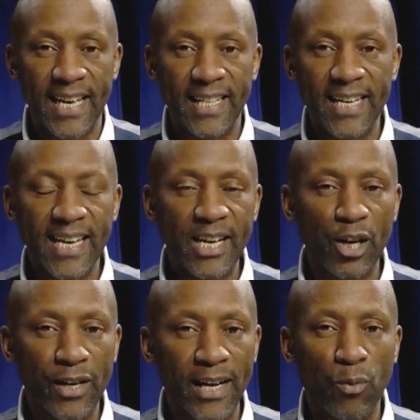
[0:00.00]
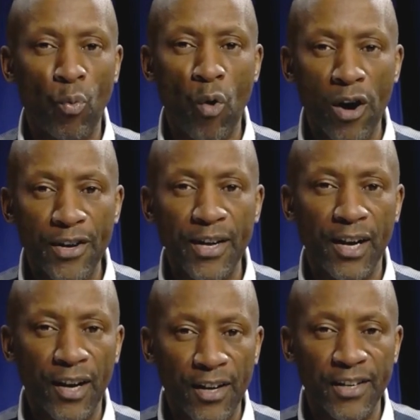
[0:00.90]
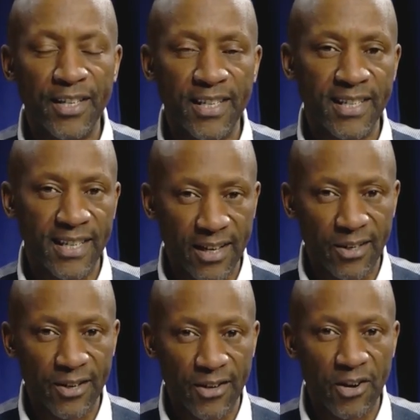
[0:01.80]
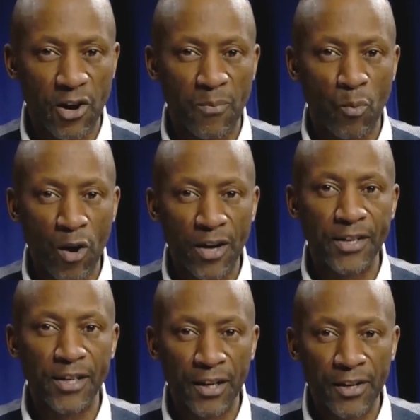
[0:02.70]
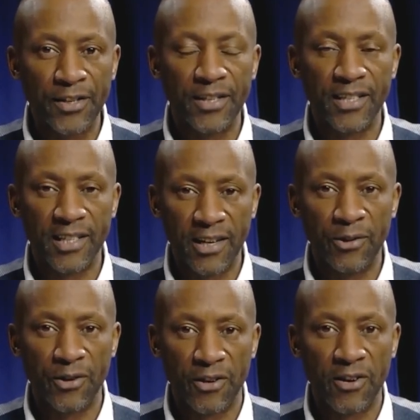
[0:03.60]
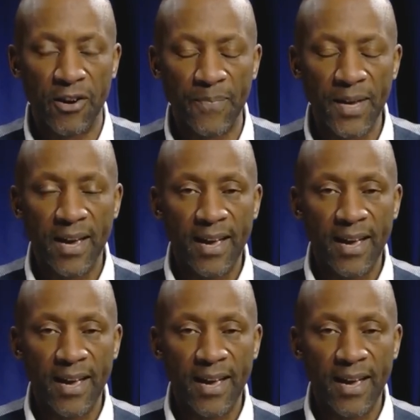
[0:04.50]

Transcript: then take a look at onelearnedskill.com, onelearnedskill.com.